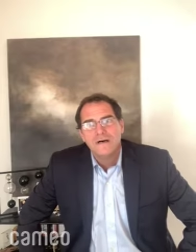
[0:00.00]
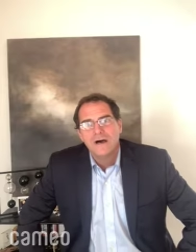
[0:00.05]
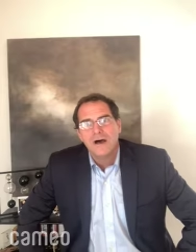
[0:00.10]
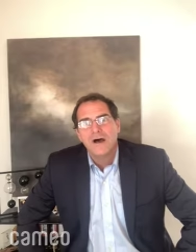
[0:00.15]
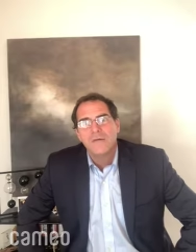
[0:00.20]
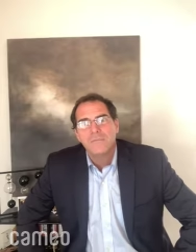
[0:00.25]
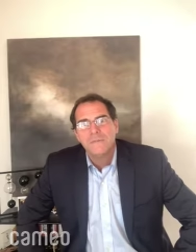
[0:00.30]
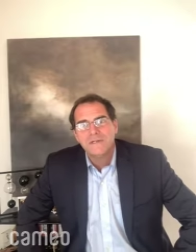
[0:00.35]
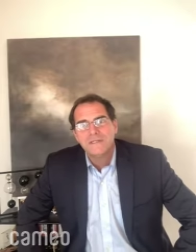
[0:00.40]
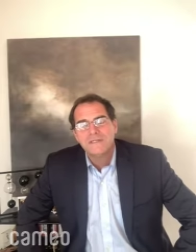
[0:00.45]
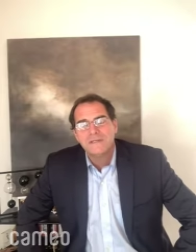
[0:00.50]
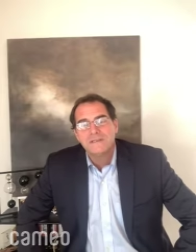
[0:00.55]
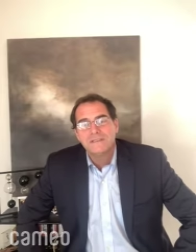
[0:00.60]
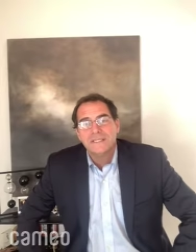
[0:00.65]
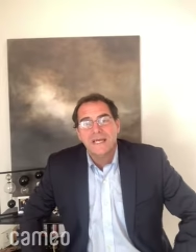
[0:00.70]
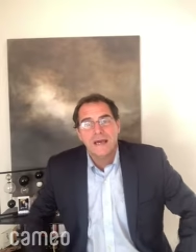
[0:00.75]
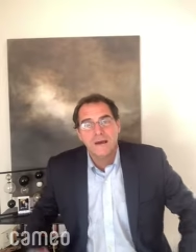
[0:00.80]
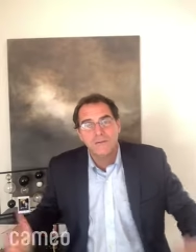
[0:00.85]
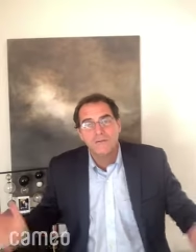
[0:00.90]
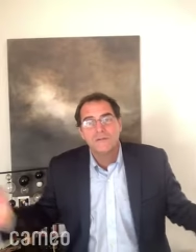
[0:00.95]
up until
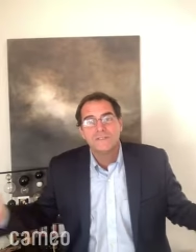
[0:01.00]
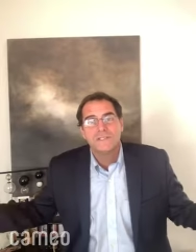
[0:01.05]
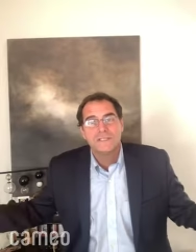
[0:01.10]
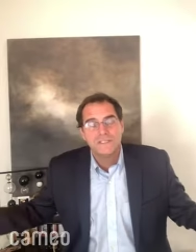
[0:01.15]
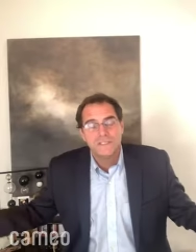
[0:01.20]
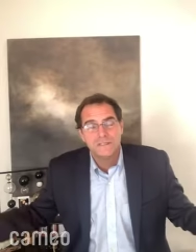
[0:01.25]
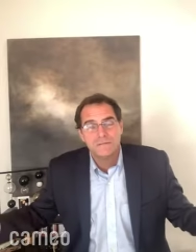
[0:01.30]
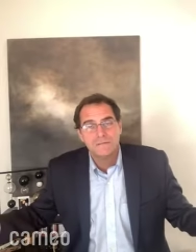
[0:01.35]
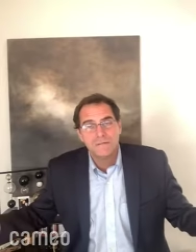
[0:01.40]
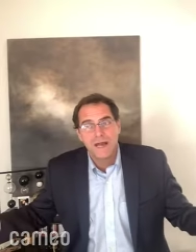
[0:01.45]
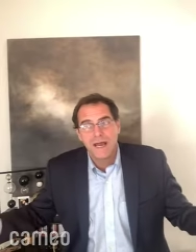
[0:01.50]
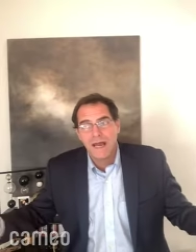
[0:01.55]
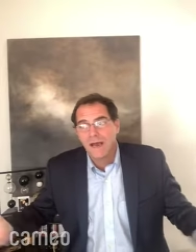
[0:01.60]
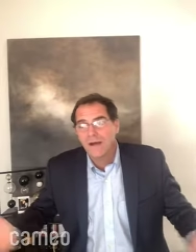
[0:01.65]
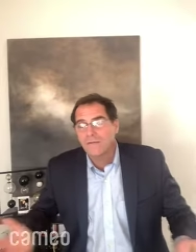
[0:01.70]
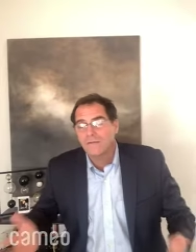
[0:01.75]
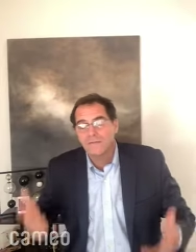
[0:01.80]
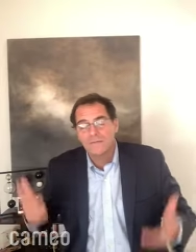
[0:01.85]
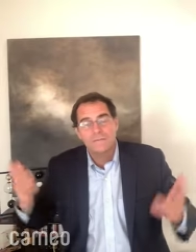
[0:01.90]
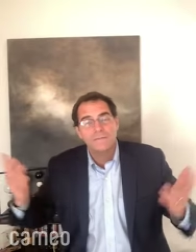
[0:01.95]
now, which is
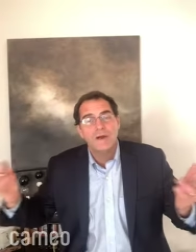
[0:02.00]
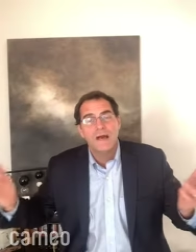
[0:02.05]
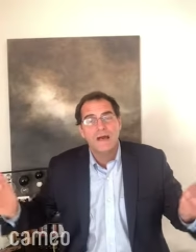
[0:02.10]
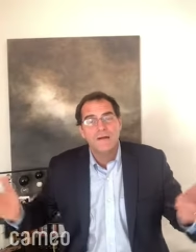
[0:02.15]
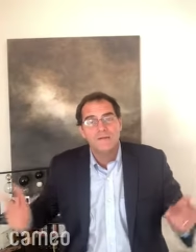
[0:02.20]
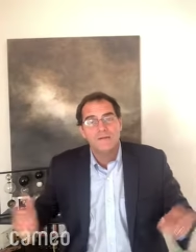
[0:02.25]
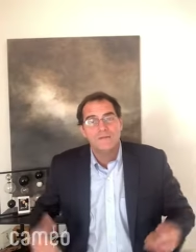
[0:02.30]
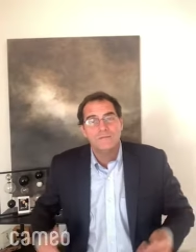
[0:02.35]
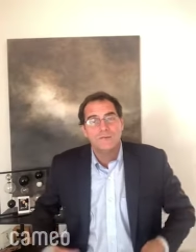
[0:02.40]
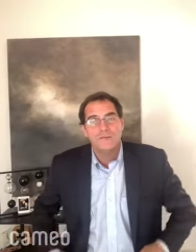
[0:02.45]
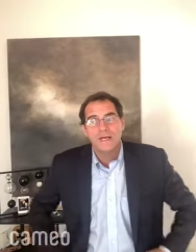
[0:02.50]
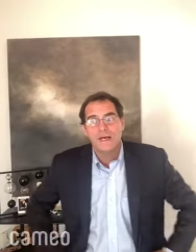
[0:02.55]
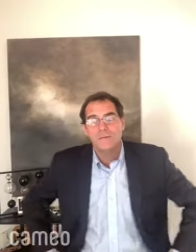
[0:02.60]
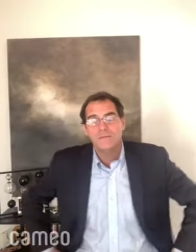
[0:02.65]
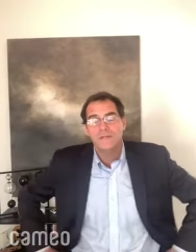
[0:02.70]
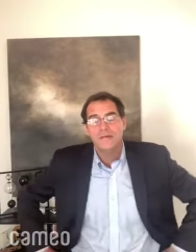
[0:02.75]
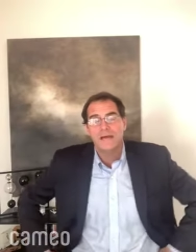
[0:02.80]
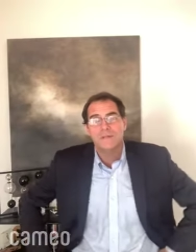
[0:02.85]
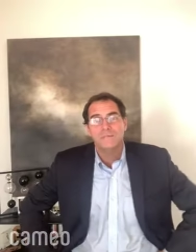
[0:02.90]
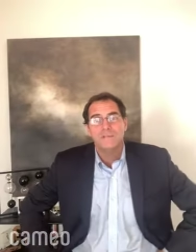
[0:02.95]
how how you
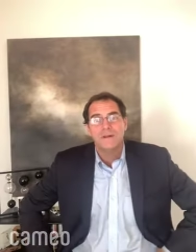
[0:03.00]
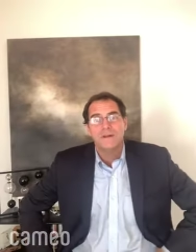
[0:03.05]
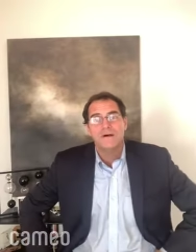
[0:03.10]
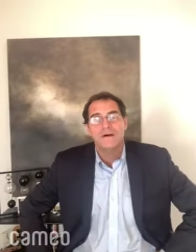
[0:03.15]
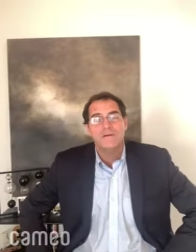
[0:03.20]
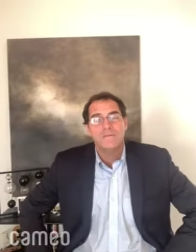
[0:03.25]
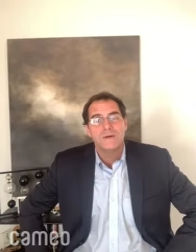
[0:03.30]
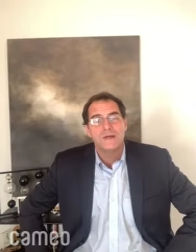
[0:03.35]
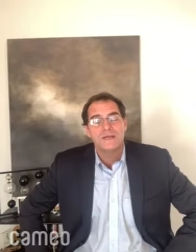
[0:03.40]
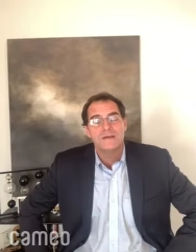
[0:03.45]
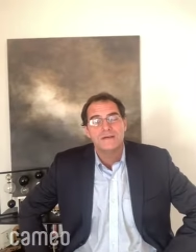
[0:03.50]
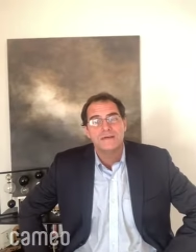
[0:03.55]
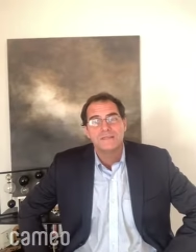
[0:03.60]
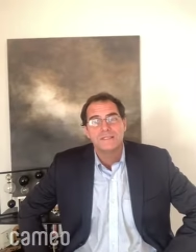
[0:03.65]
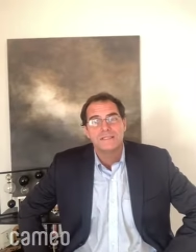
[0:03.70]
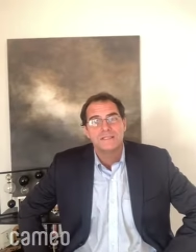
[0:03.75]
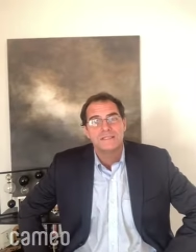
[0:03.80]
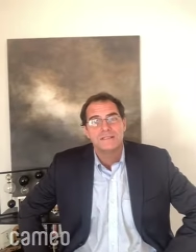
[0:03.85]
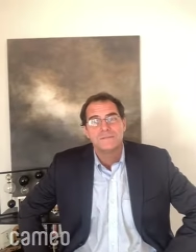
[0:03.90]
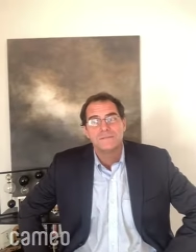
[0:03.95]
become that. But oh my
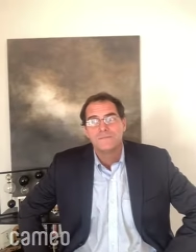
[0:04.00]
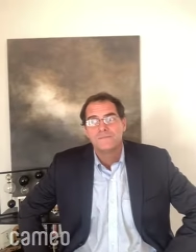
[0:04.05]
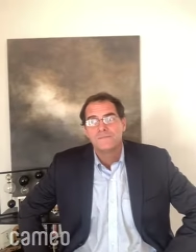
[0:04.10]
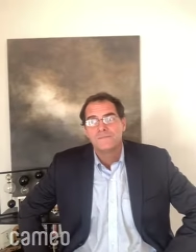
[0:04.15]
goodness.